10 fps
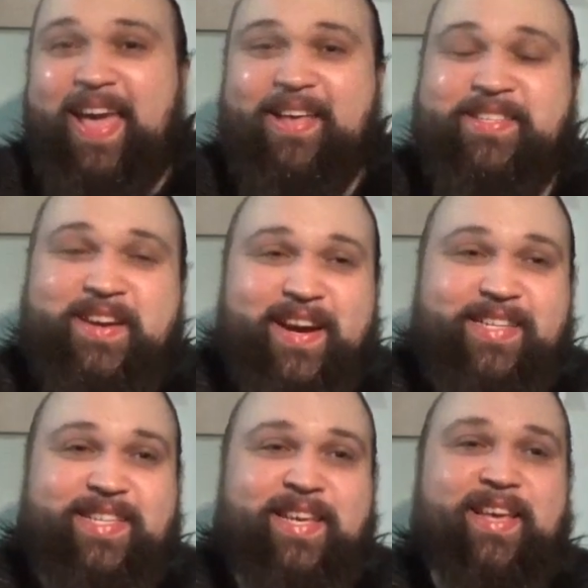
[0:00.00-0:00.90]
yeah, yeah,
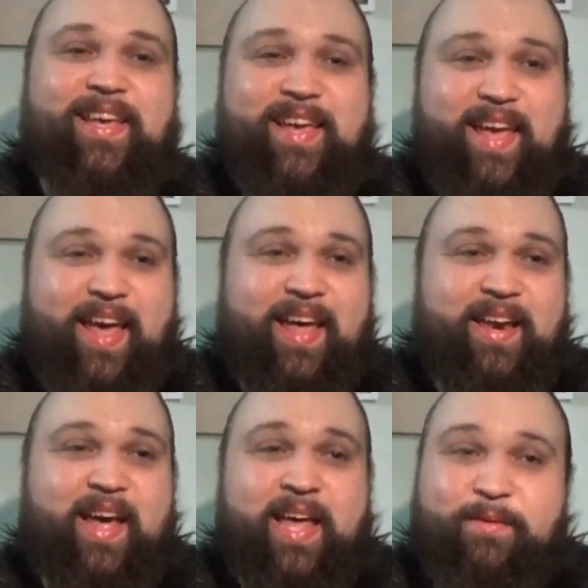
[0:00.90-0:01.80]
it's crazy.
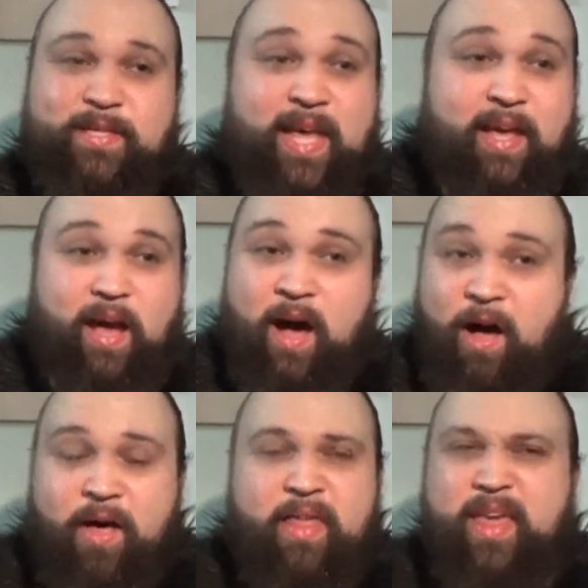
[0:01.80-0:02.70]
Yeah. And uh, he was
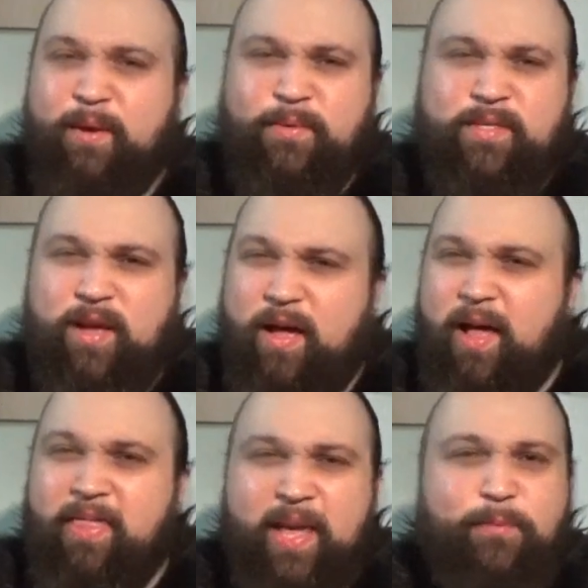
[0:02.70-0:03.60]
like, "All I think it
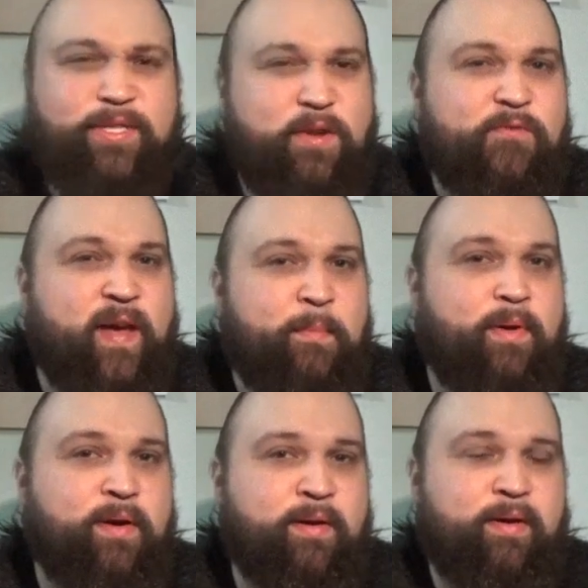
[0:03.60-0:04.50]
was I think it was
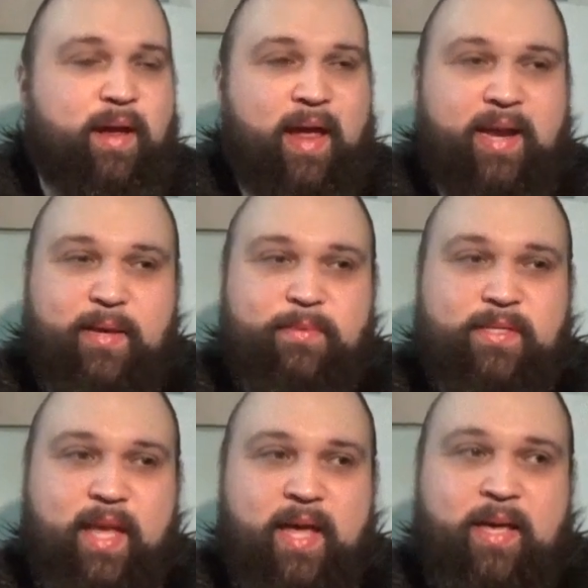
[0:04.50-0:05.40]
November." Yeah.
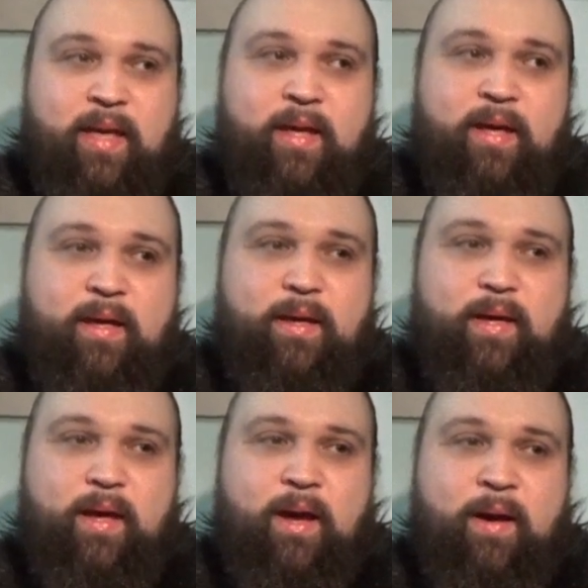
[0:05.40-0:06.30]
And he was like,
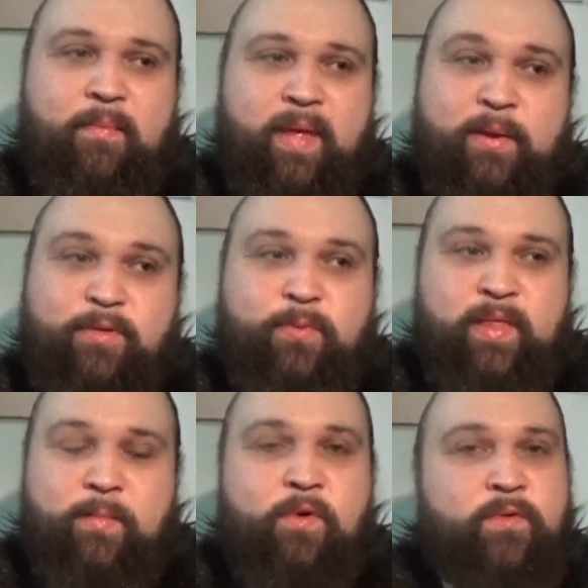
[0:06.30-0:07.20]
um,
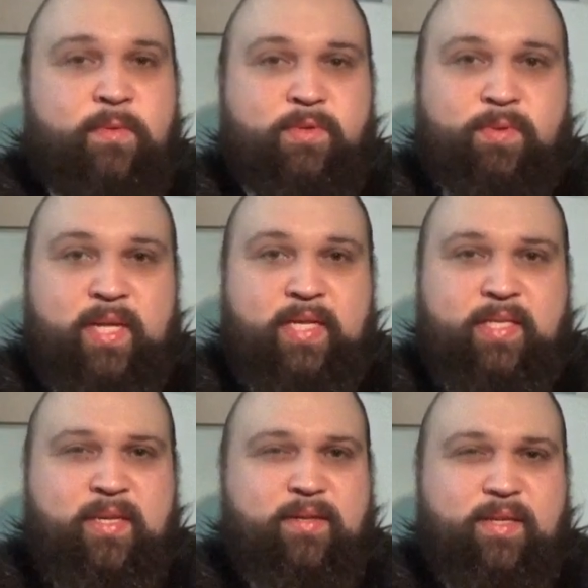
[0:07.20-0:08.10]
and it was when the movie was
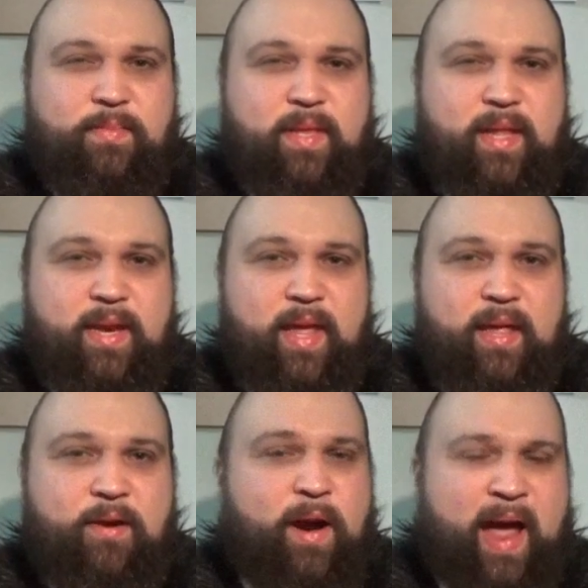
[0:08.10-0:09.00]
releasing or something
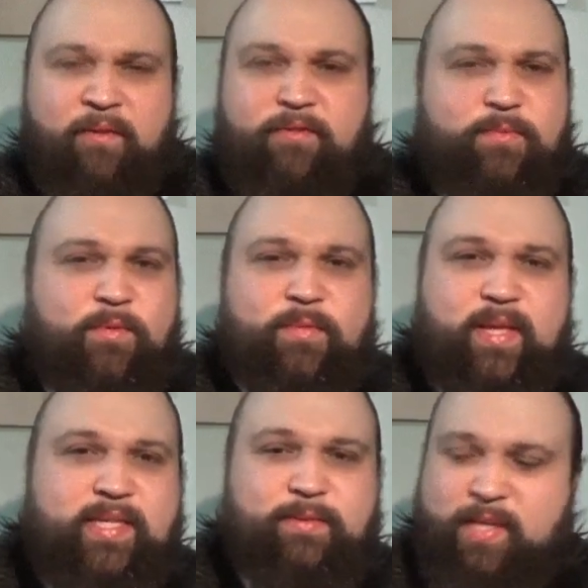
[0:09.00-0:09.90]
like that, or after
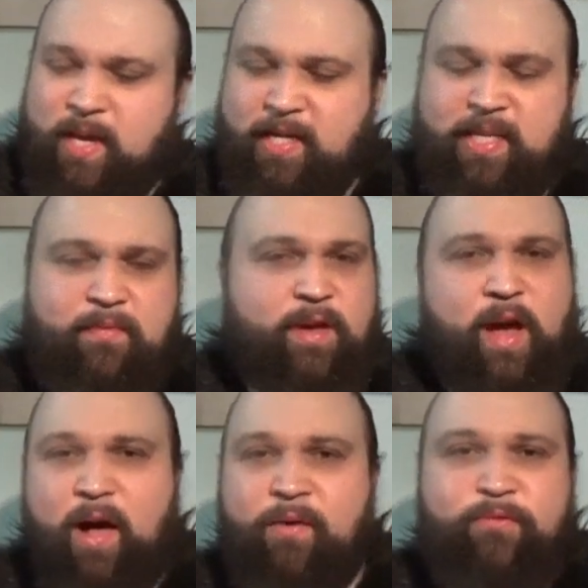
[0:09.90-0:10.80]
the movie release, he was like,
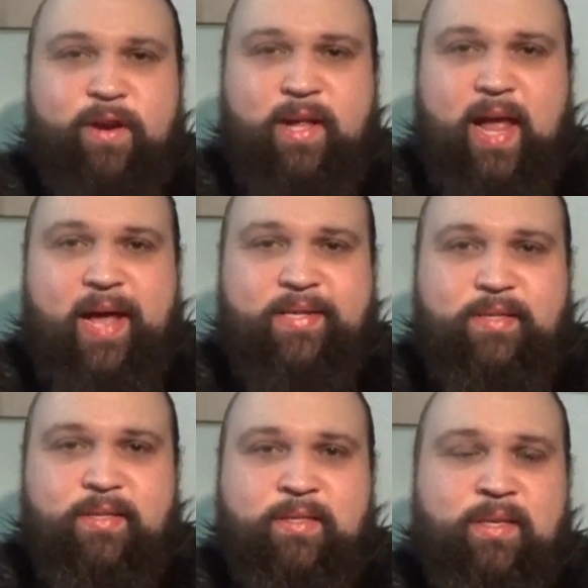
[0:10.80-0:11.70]
he's giving all free
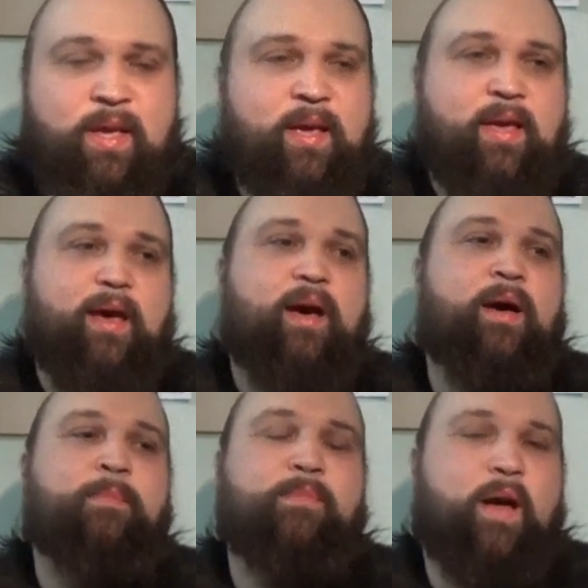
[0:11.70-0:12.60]
classes
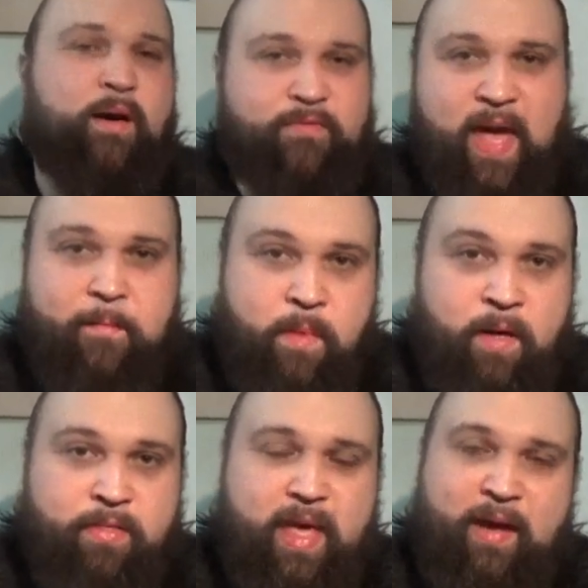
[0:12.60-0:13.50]
um, of
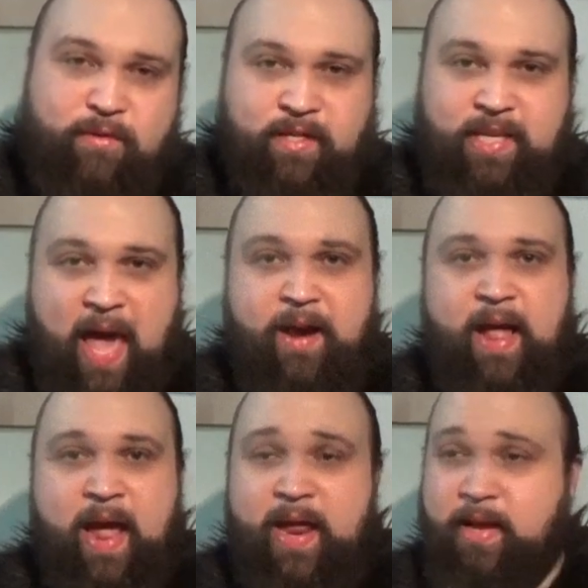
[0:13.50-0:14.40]
that month every
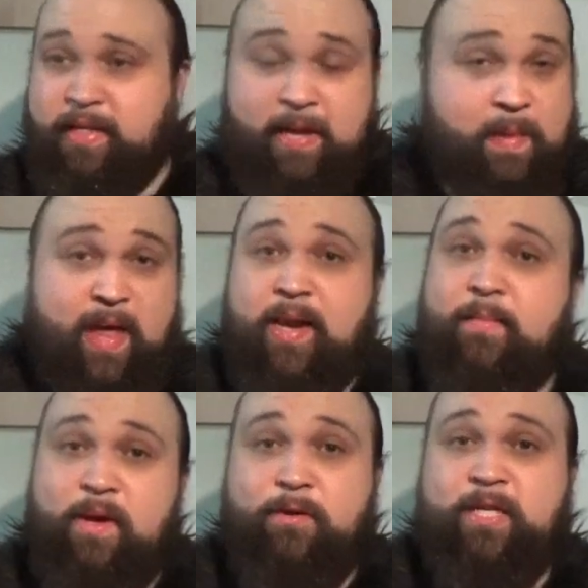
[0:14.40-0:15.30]
Saturday. And I was like,
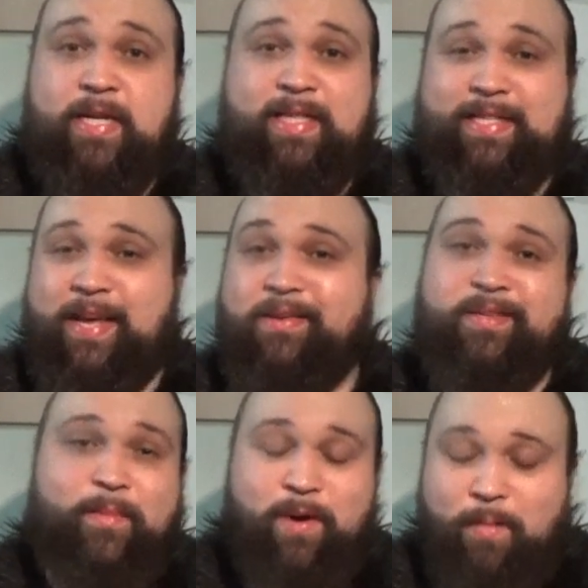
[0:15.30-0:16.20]
man, let me go check
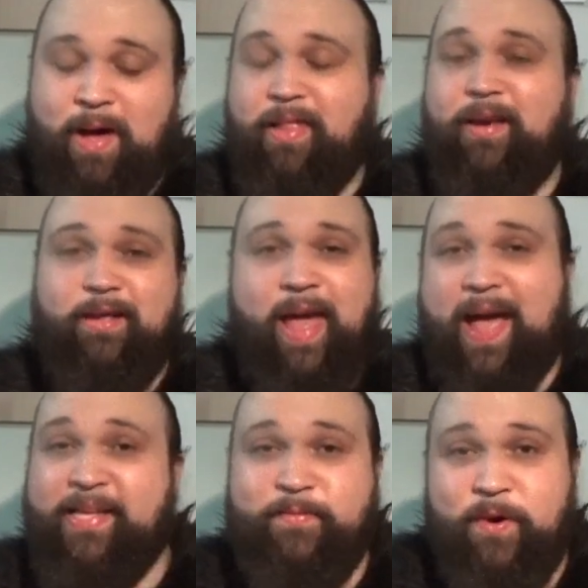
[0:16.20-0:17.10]
this out. So I brought my
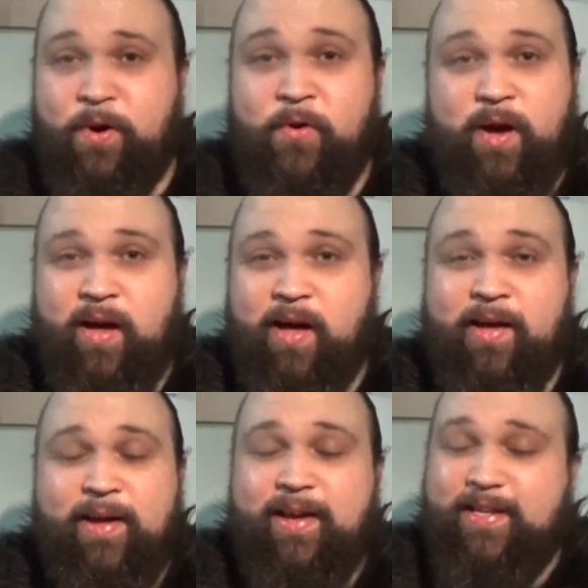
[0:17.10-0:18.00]
little
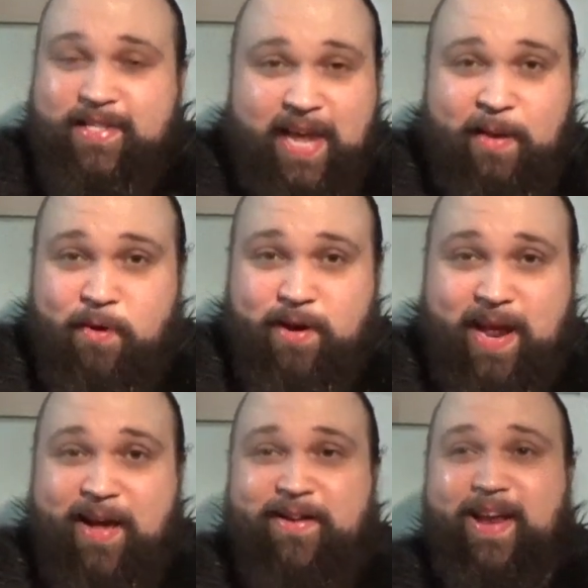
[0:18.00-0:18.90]
Hasbro uh,
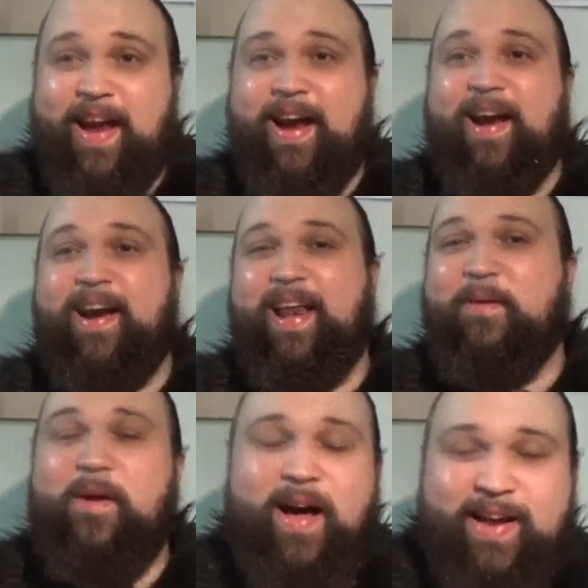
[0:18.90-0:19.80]
saber down there
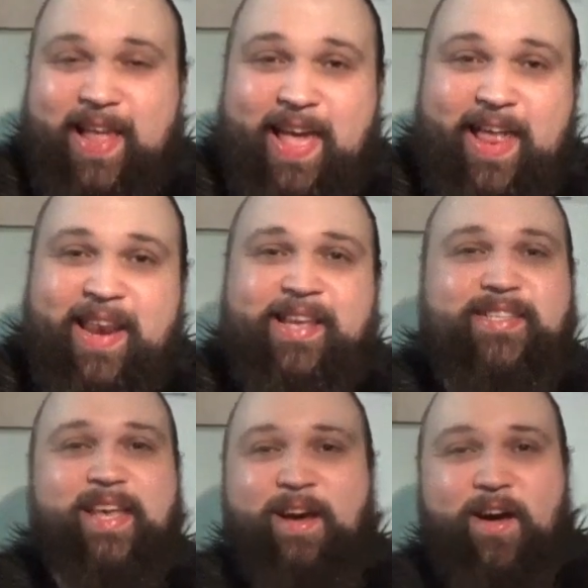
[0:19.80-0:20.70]
and I walked
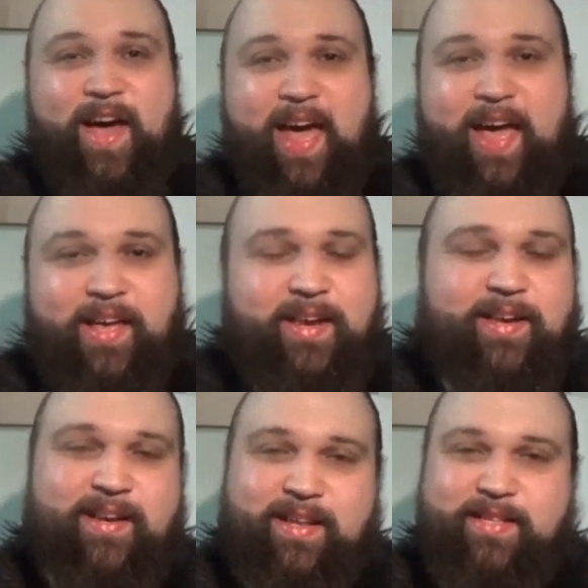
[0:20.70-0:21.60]
in. He's like, oh,
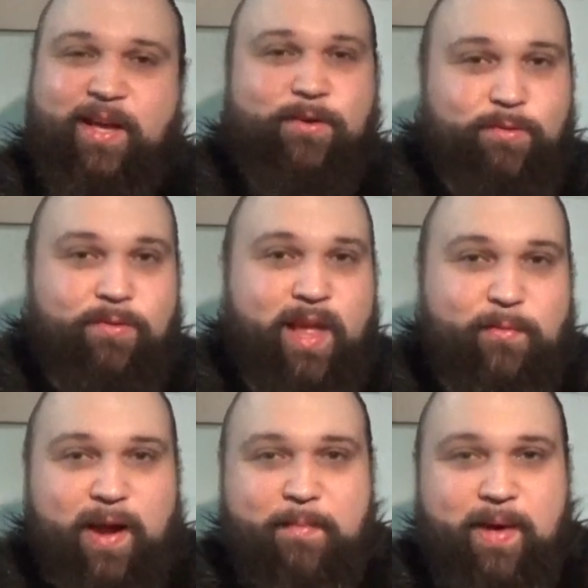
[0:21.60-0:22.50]
hey. And he's like,
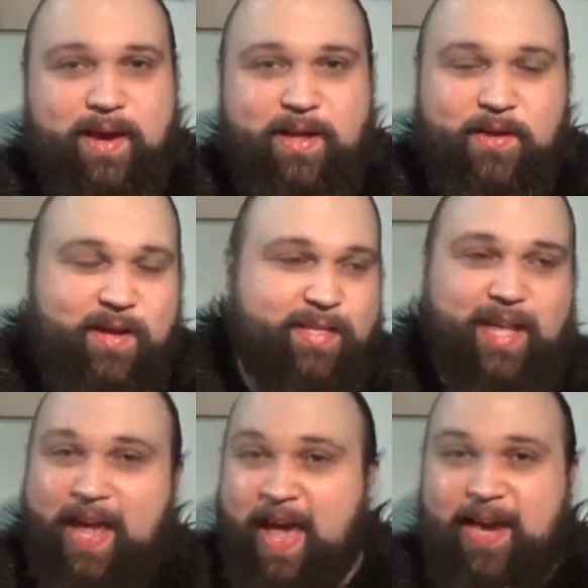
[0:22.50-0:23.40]
who like recommend
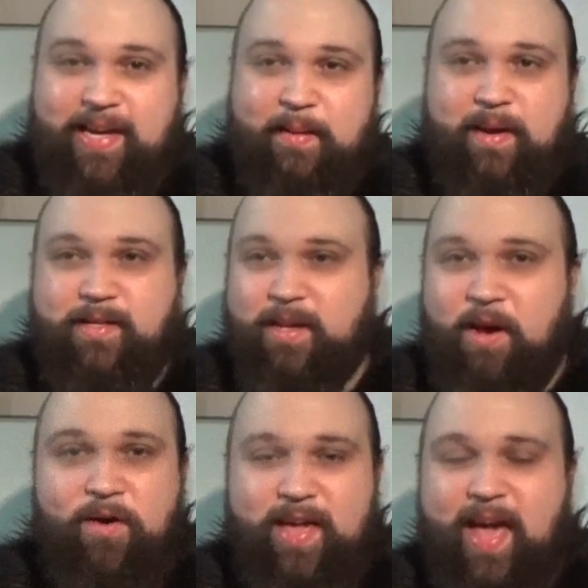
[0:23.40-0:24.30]
you? And I was like, Ed
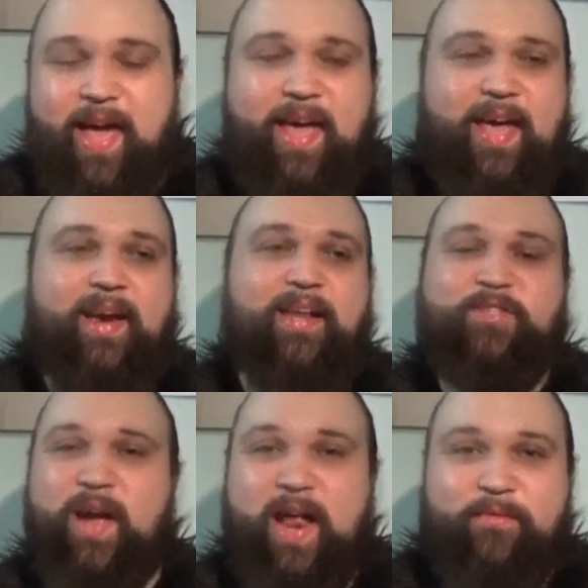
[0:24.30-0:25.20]
Dunn. And he's like, oh, yeah,
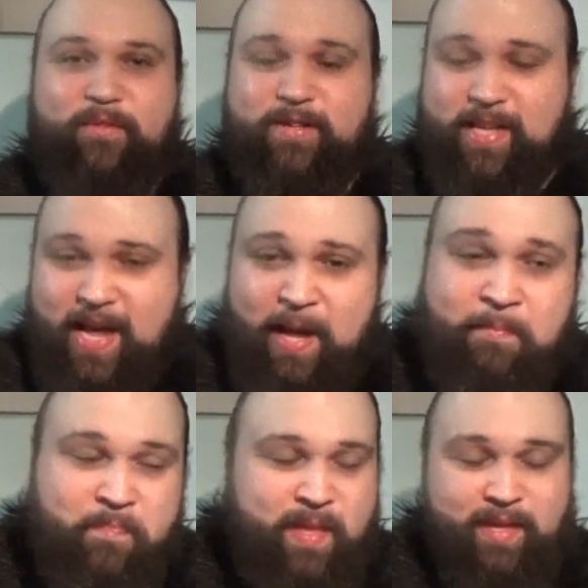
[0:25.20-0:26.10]
yeah. And I tried it first
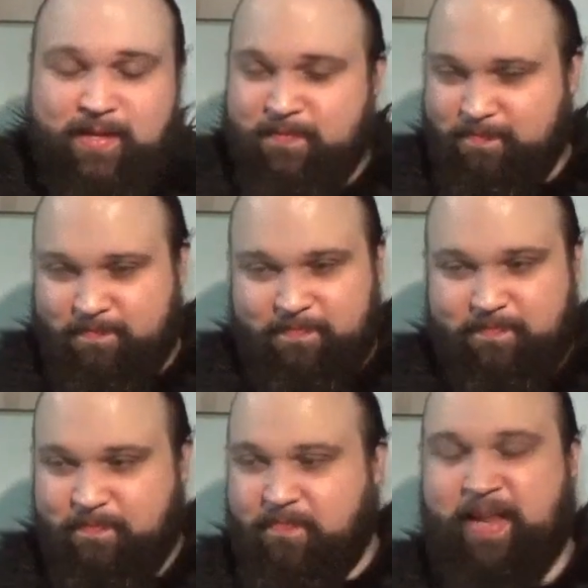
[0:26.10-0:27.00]
time. Yeah.